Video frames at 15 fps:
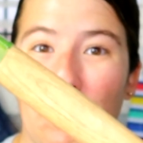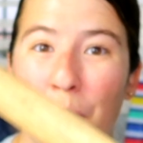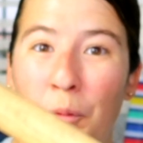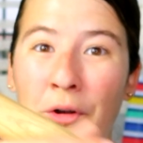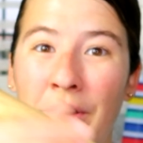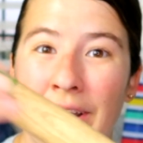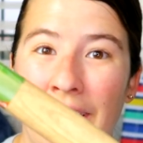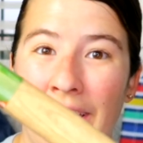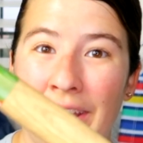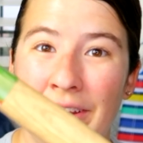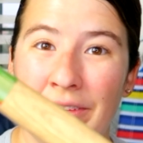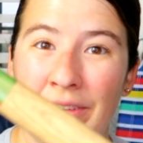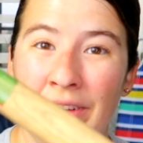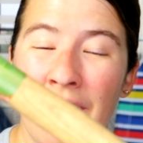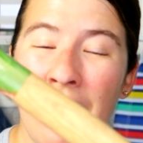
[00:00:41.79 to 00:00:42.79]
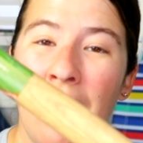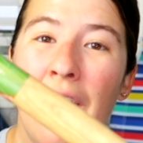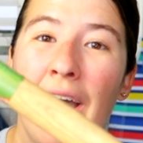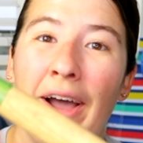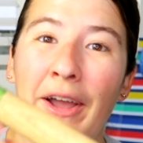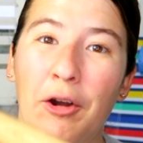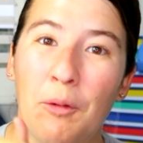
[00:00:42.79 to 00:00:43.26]
a wooden handle.
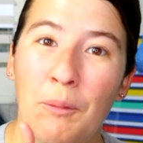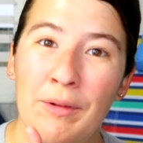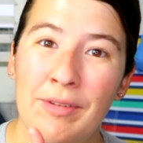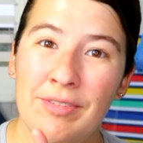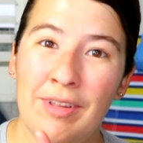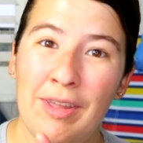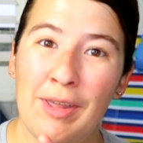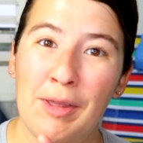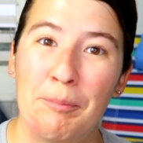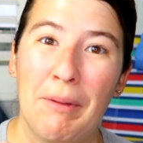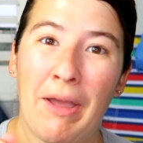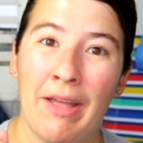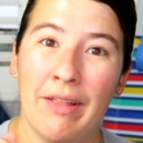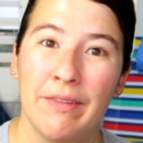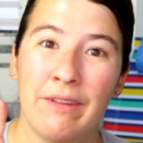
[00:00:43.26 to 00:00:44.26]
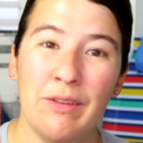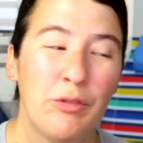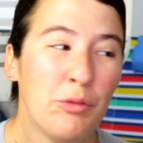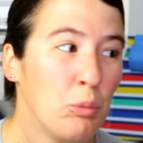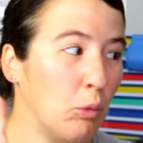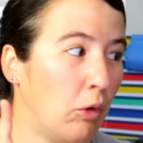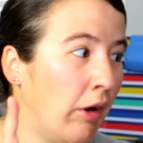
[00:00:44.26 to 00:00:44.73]
I always keep at
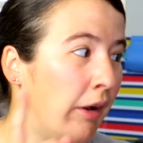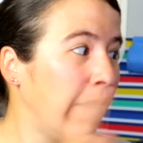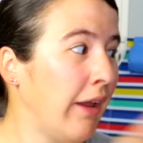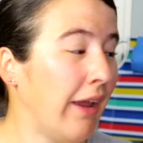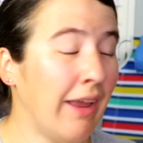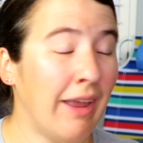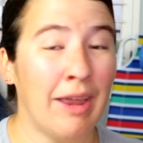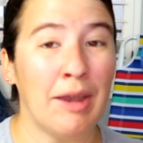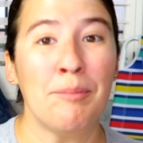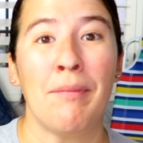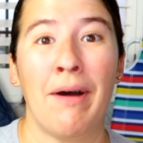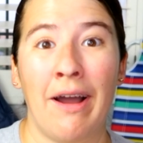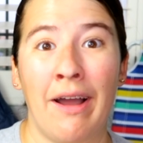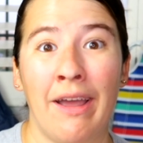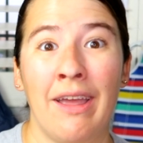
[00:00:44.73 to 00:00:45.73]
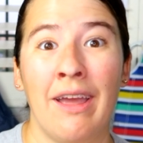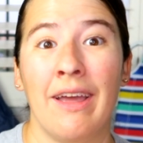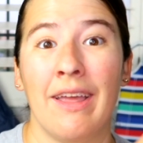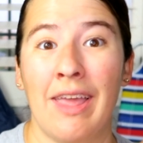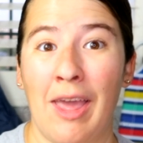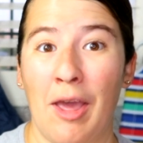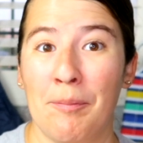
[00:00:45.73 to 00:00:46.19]
least one in my
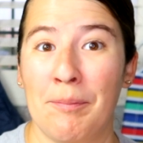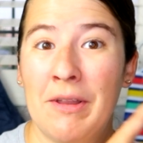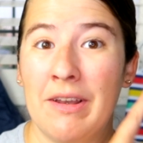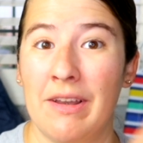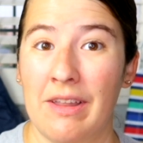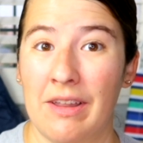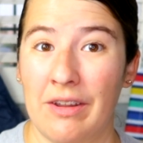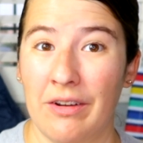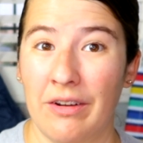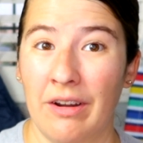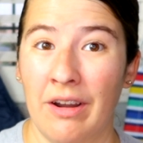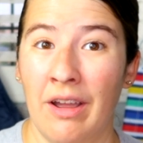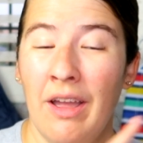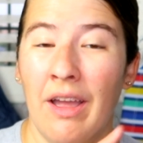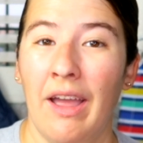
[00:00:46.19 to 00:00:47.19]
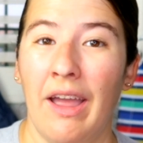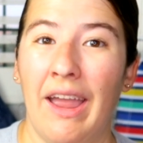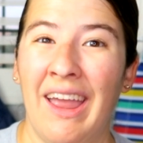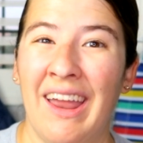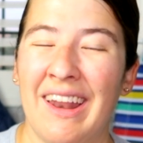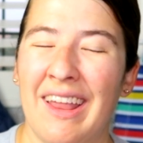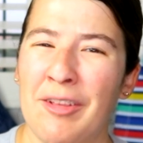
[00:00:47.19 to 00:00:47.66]
camping gear,
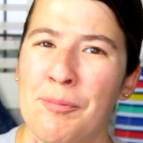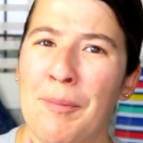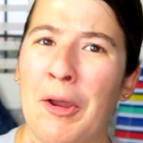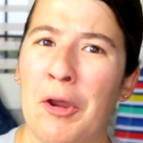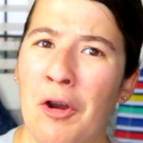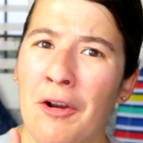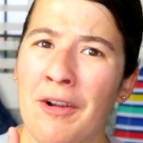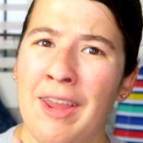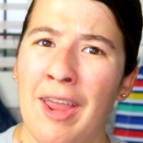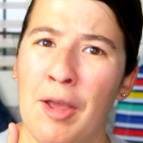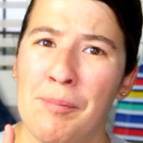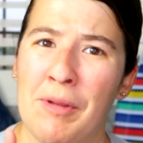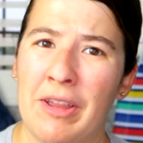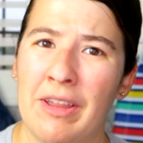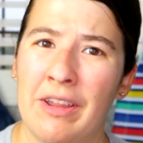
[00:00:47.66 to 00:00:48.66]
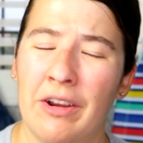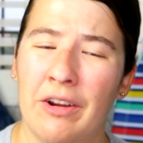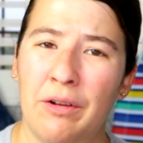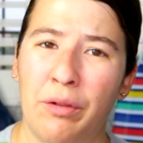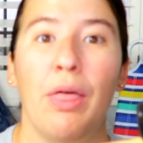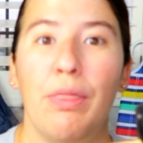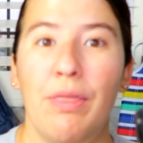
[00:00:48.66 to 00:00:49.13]
and it's my car camping
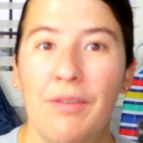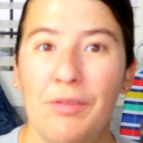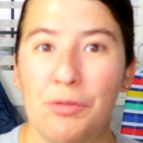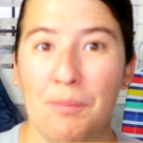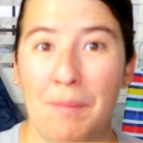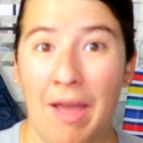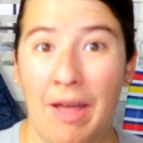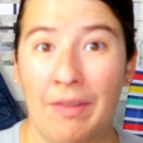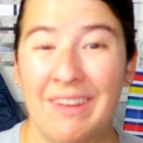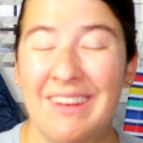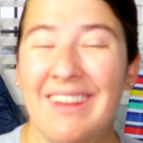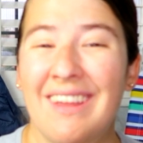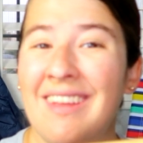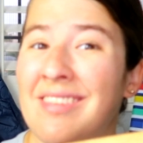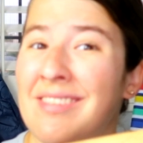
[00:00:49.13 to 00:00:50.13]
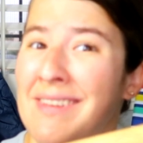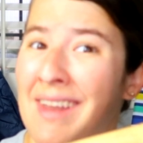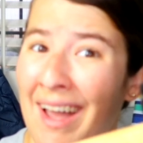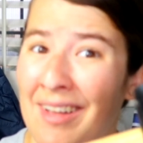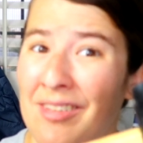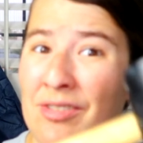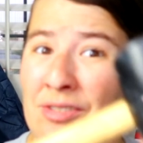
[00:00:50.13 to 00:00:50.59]
gear. This mallet is not